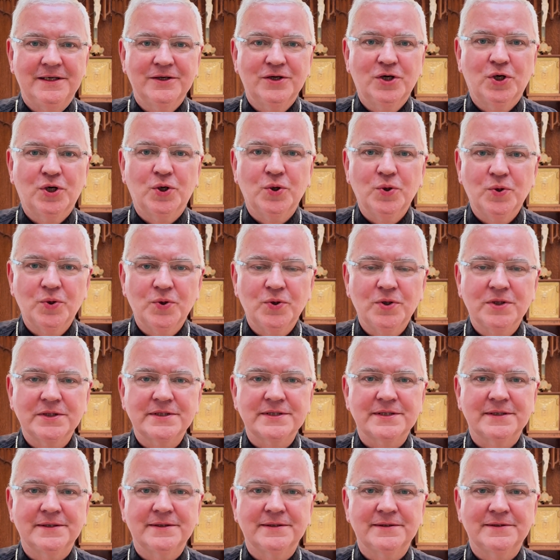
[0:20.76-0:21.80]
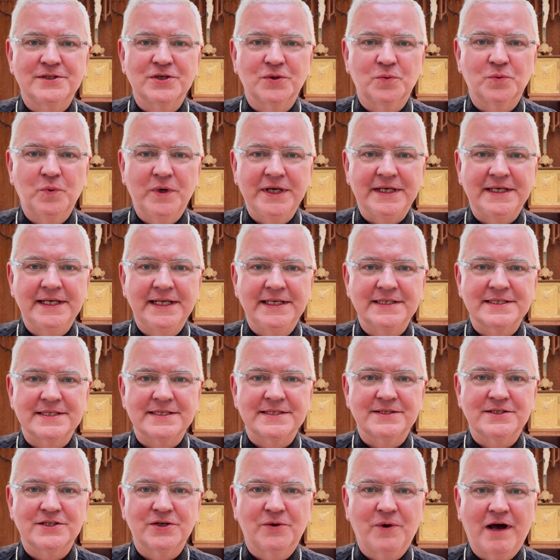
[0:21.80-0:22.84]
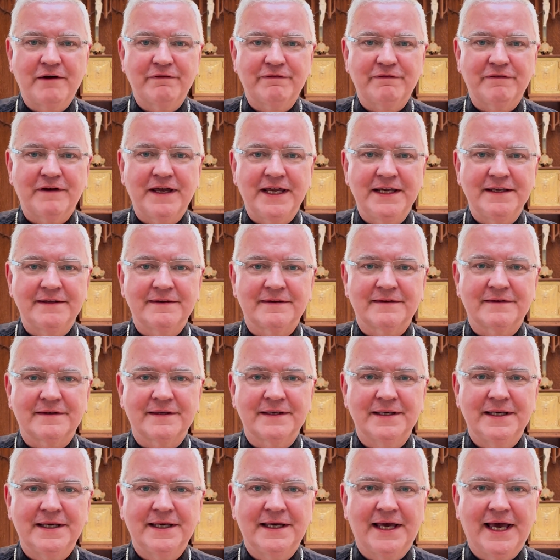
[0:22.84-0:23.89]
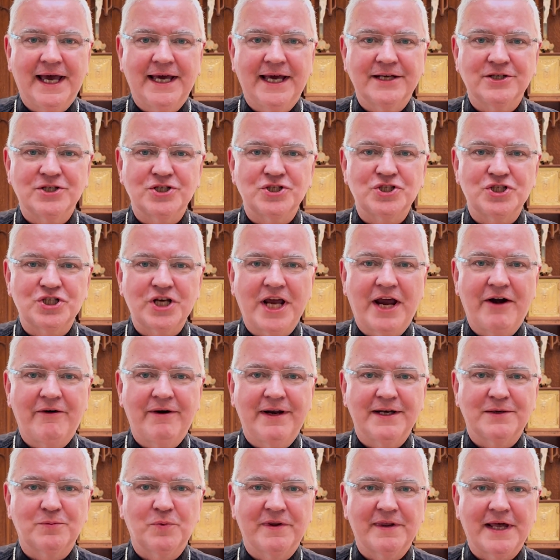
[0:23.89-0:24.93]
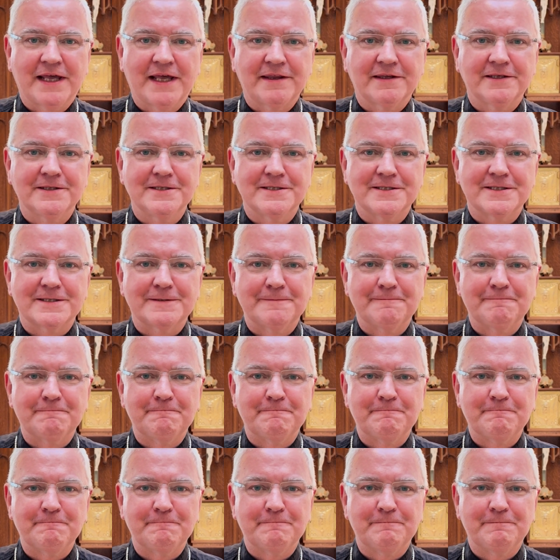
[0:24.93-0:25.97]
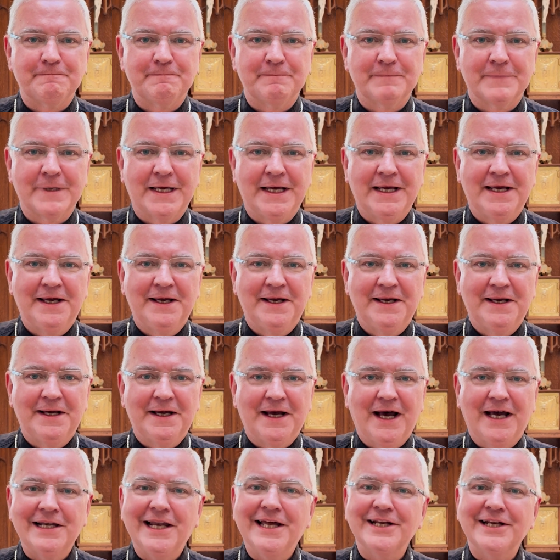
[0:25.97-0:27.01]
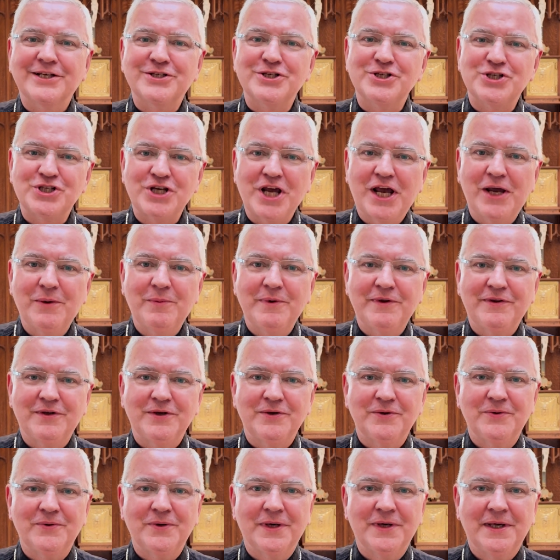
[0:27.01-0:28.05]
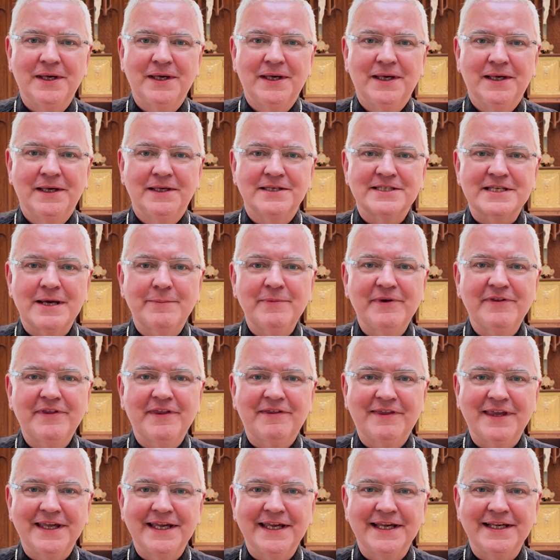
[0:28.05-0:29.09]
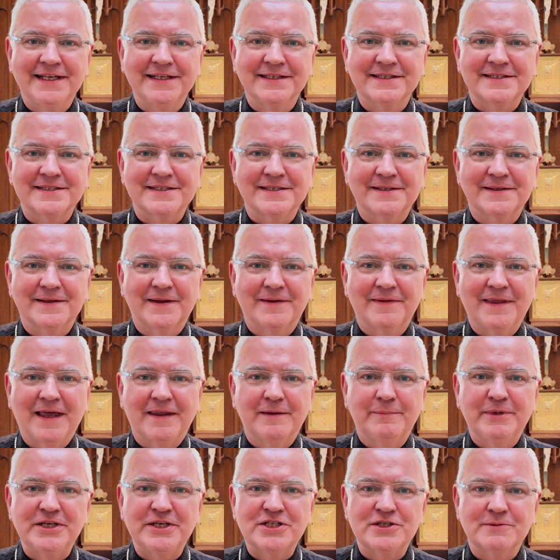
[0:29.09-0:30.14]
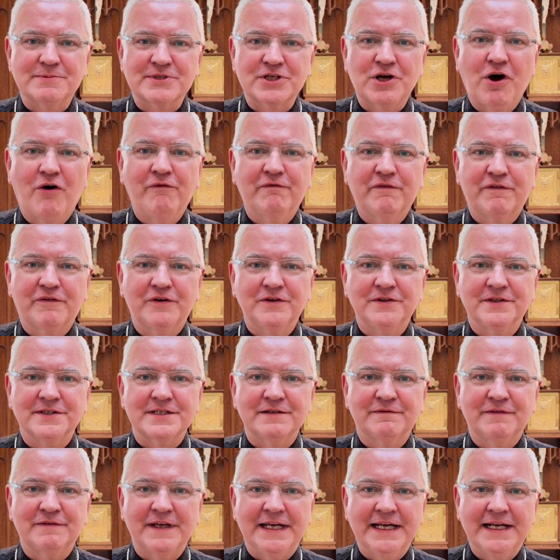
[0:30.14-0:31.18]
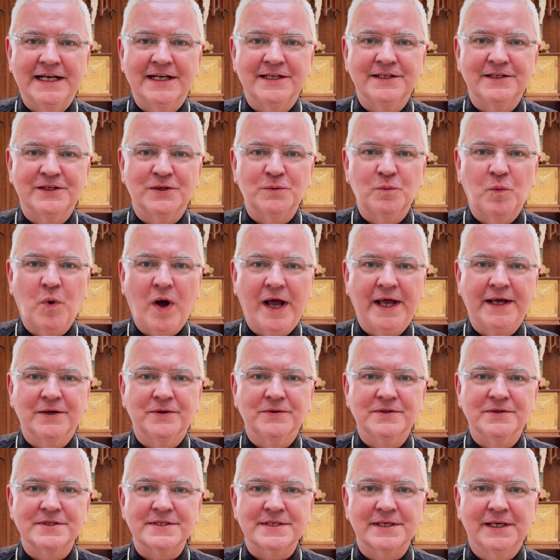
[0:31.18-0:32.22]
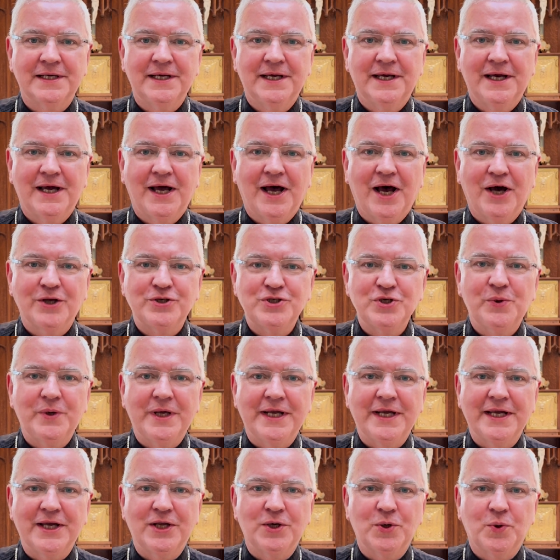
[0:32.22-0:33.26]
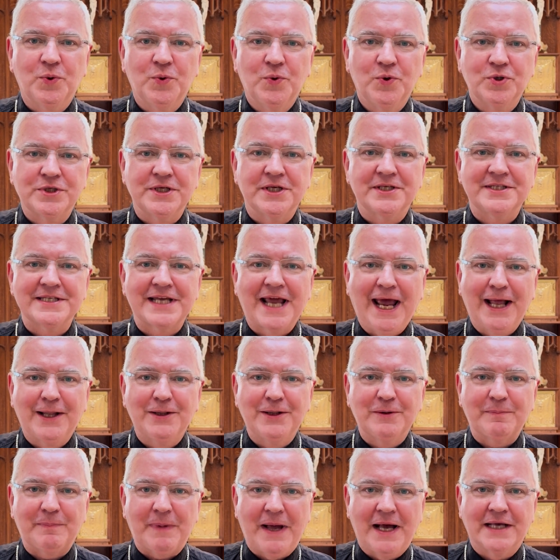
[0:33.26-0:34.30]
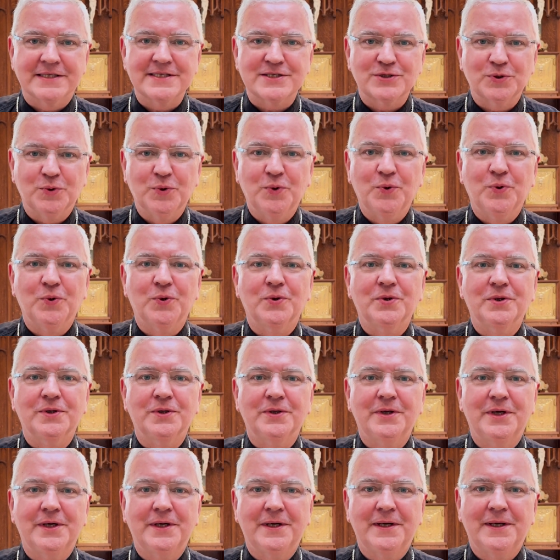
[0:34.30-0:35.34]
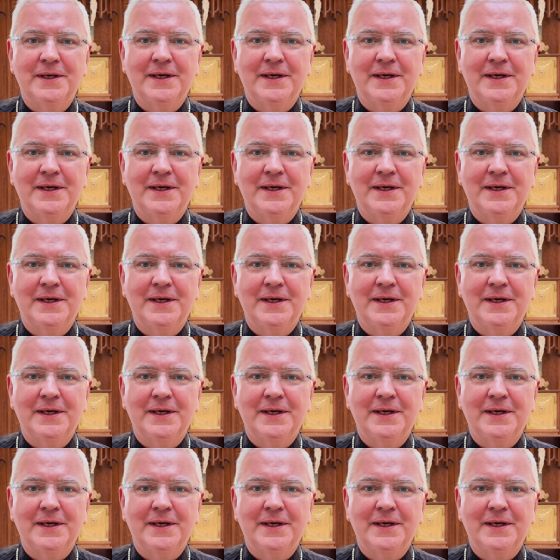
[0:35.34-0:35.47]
called to witness to our faith and to share it with others. I'd like to share with you some of the things that the Bishops' Conference of England and Wales are doing in order to help us all